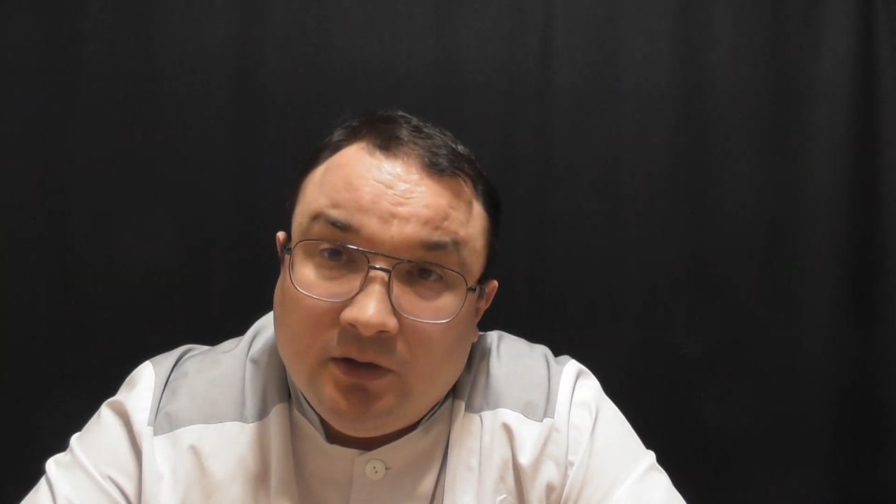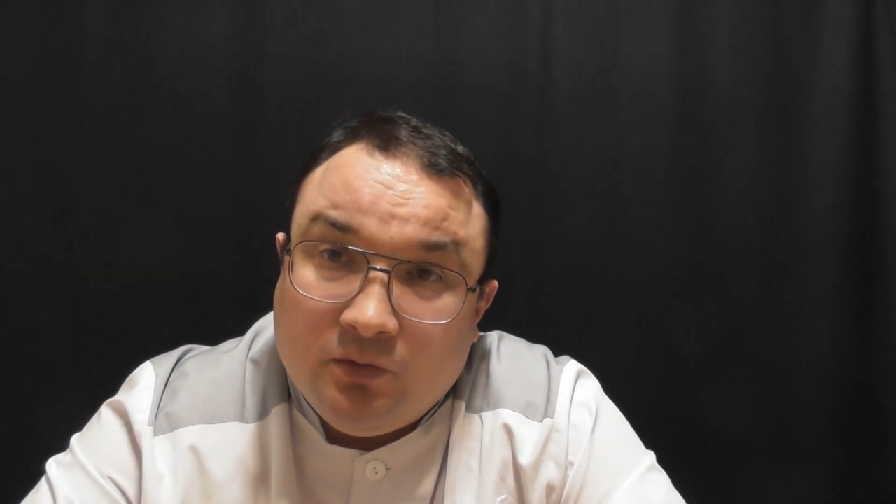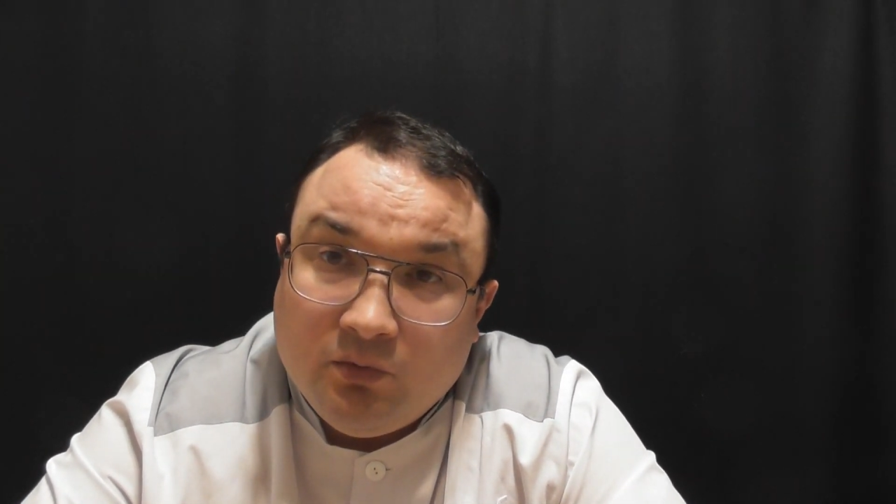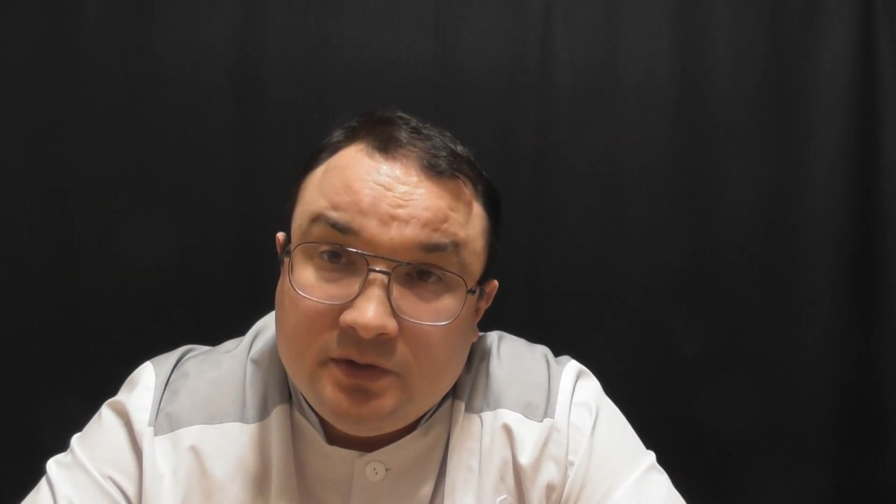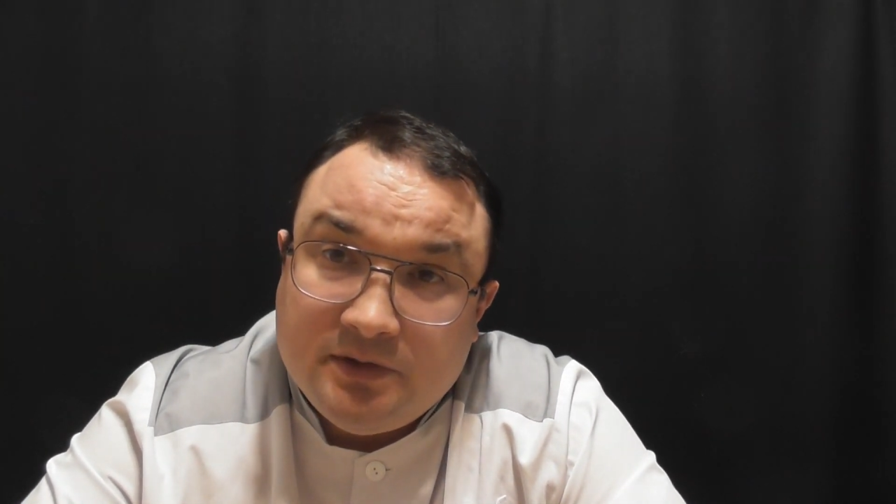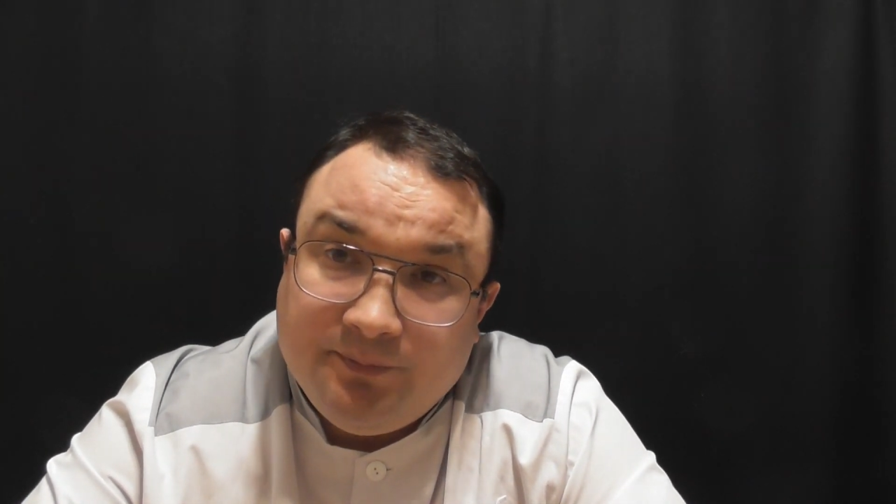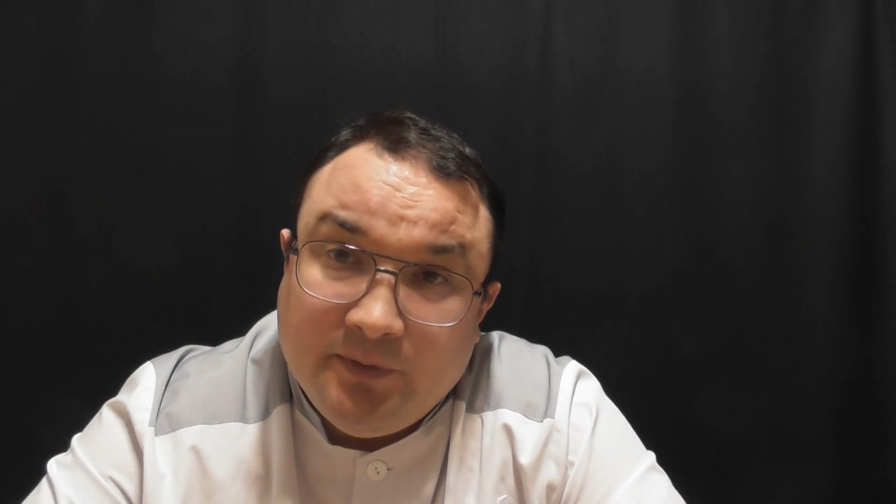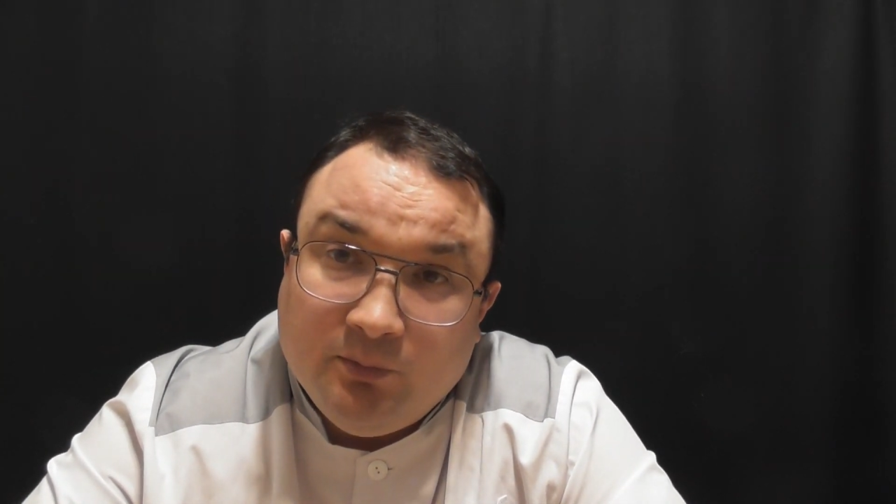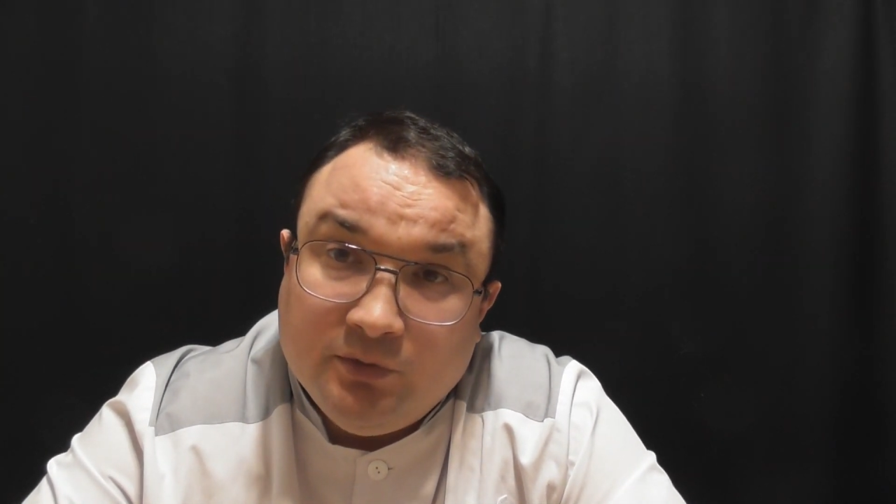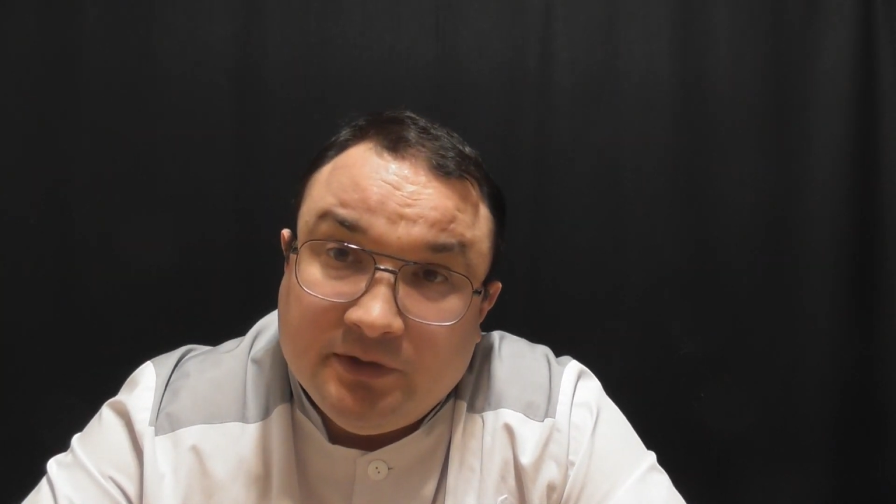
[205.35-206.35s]
number of
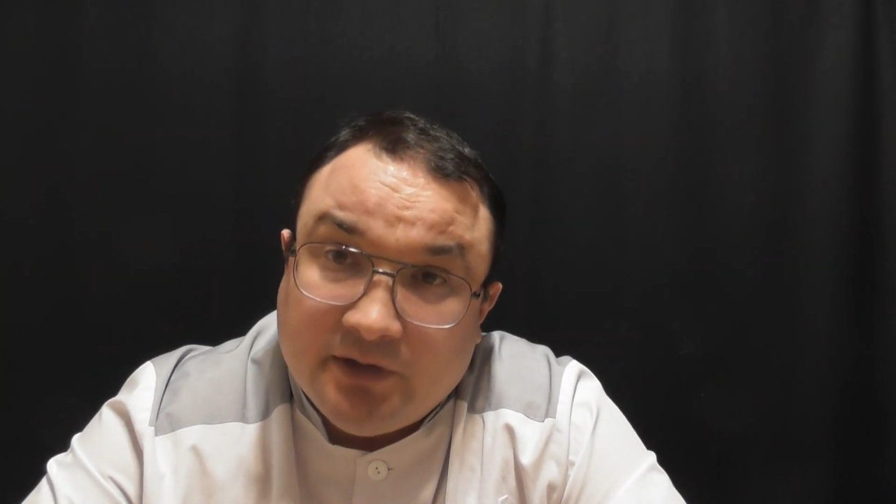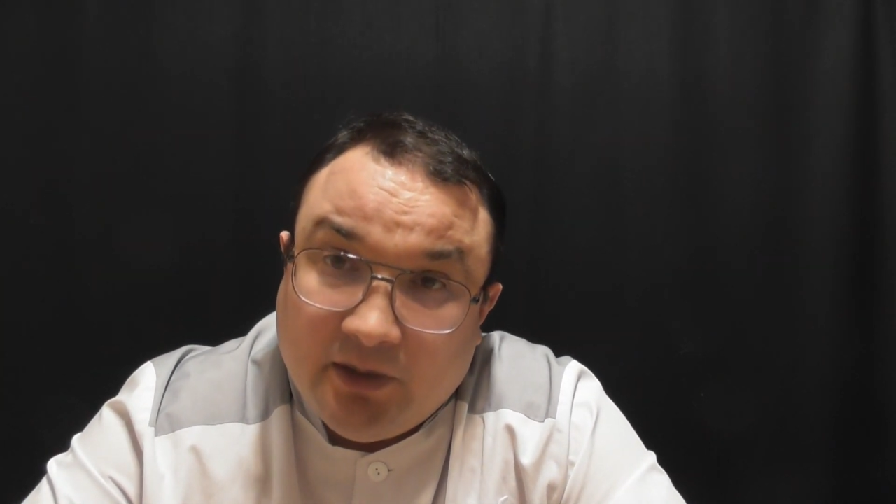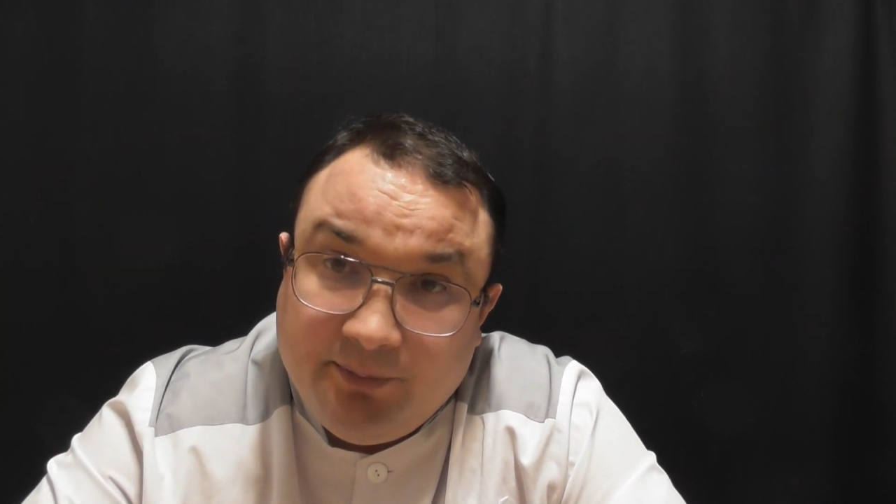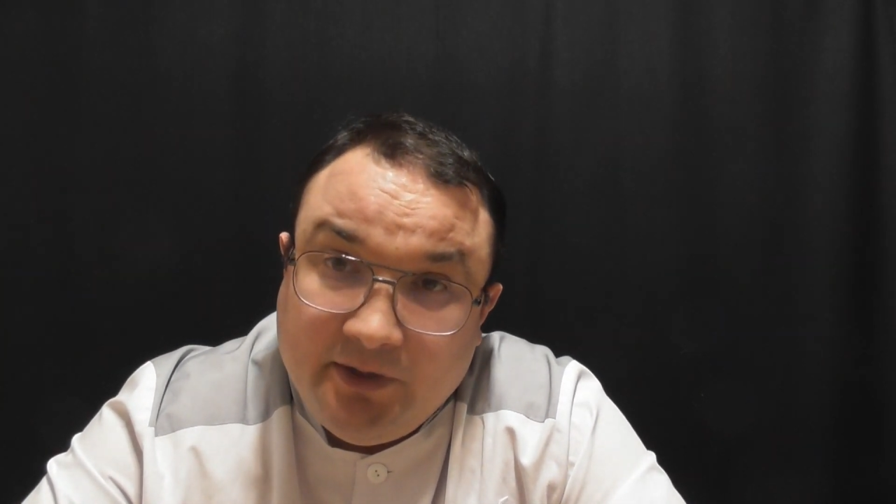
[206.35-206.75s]
infections.